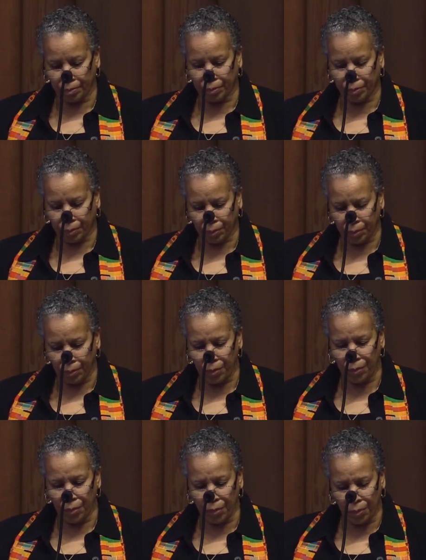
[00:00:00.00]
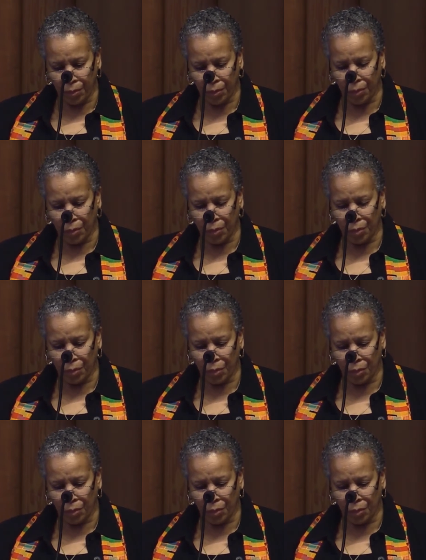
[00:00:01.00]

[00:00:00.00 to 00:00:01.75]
(no one is talking)